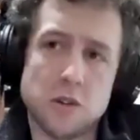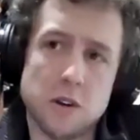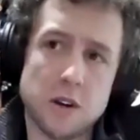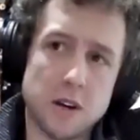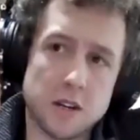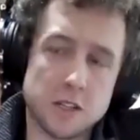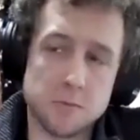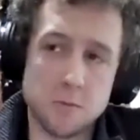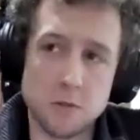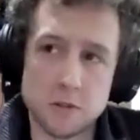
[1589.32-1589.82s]

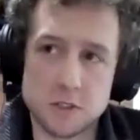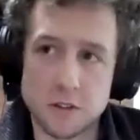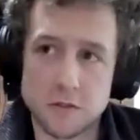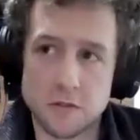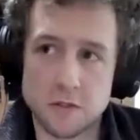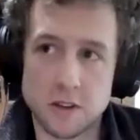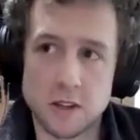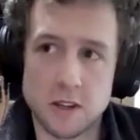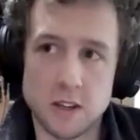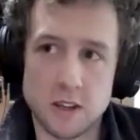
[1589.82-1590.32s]
I
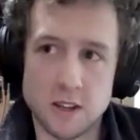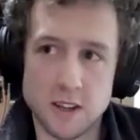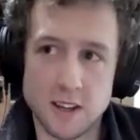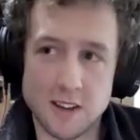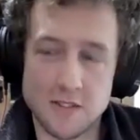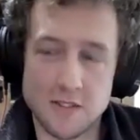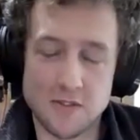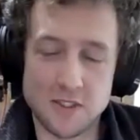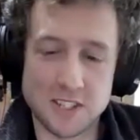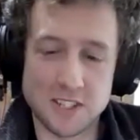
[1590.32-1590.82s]
suppose
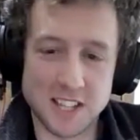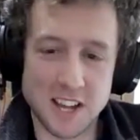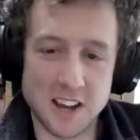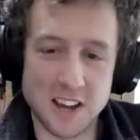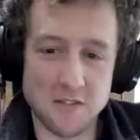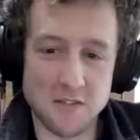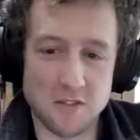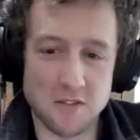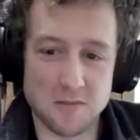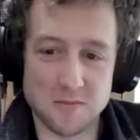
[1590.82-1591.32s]
if we
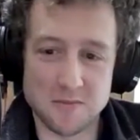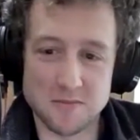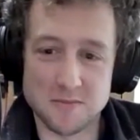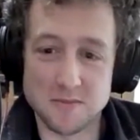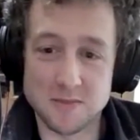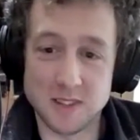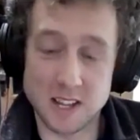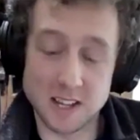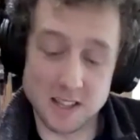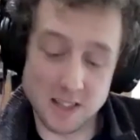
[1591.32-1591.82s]
start from
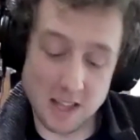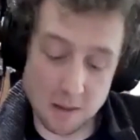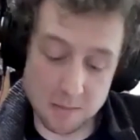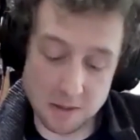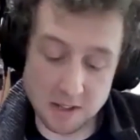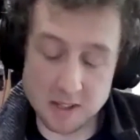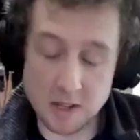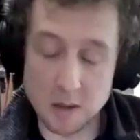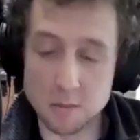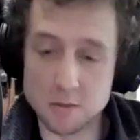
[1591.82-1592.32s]
like
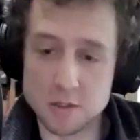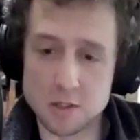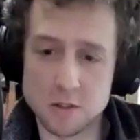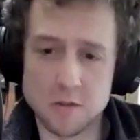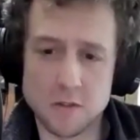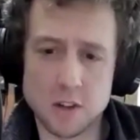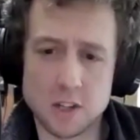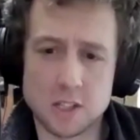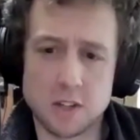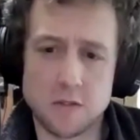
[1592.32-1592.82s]
lambing time, so
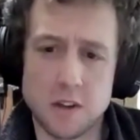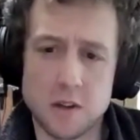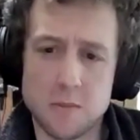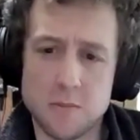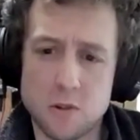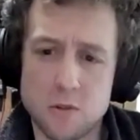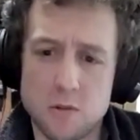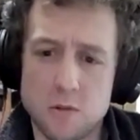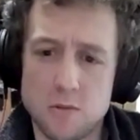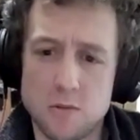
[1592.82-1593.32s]
1st of
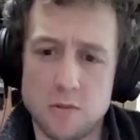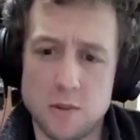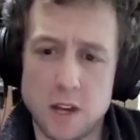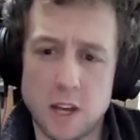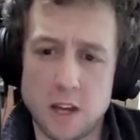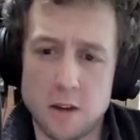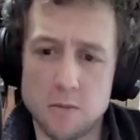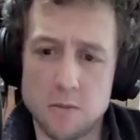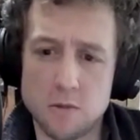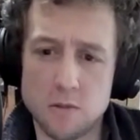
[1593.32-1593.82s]
April,
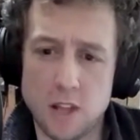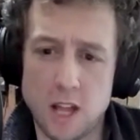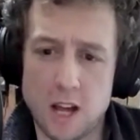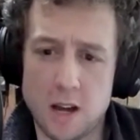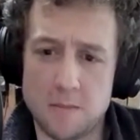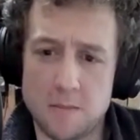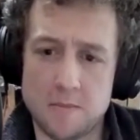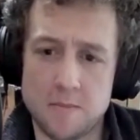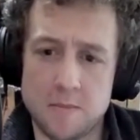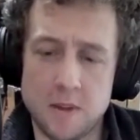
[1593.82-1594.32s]
we'll
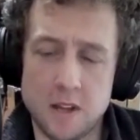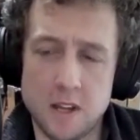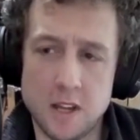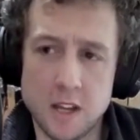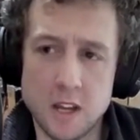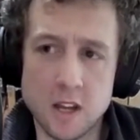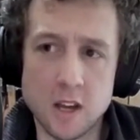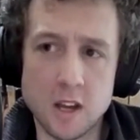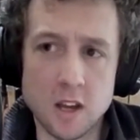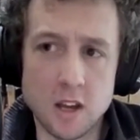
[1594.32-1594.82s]
lamb.
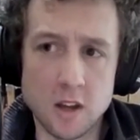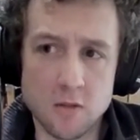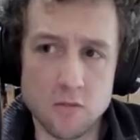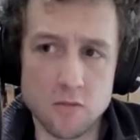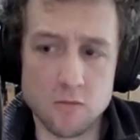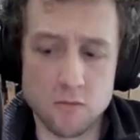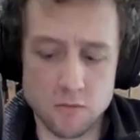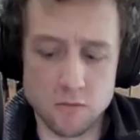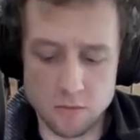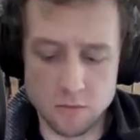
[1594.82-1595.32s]

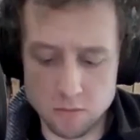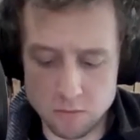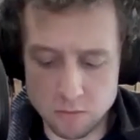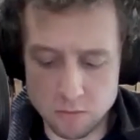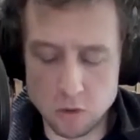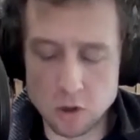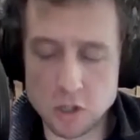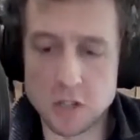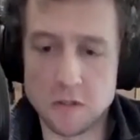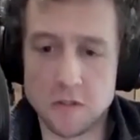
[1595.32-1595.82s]

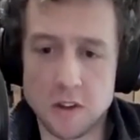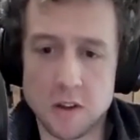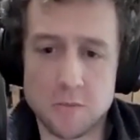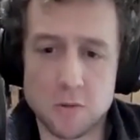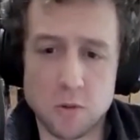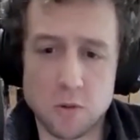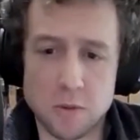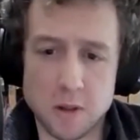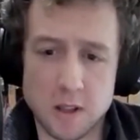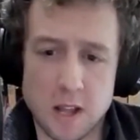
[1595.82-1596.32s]
Most of
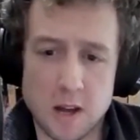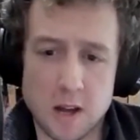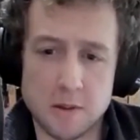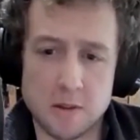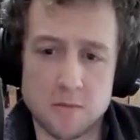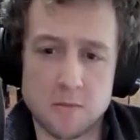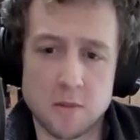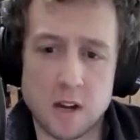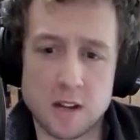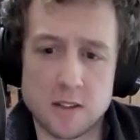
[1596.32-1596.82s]
April we'll be
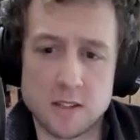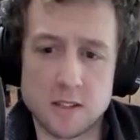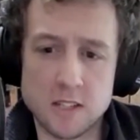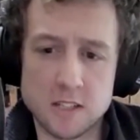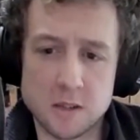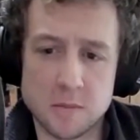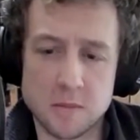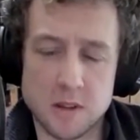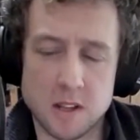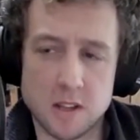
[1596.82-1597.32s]
lambing. I tease
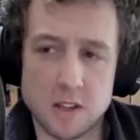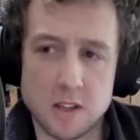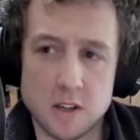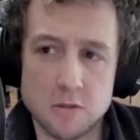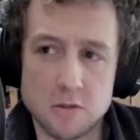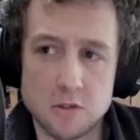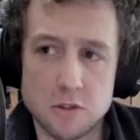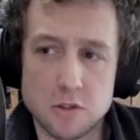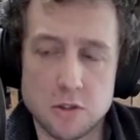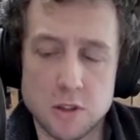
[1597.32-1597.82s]
them like
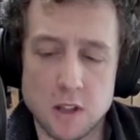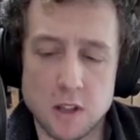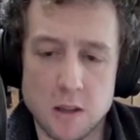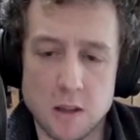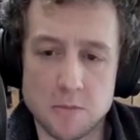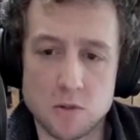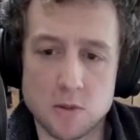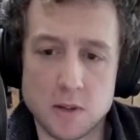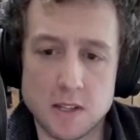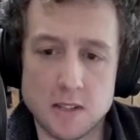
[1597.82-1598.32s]
ewes, so they
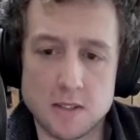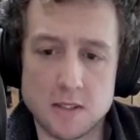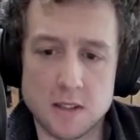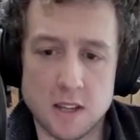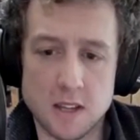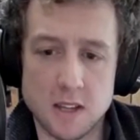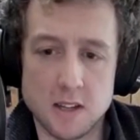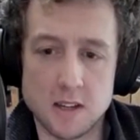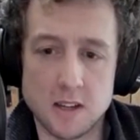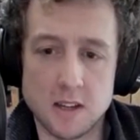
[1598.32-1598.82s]
lamb quite
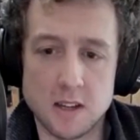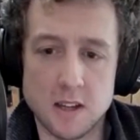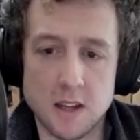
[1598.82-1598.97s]
tight.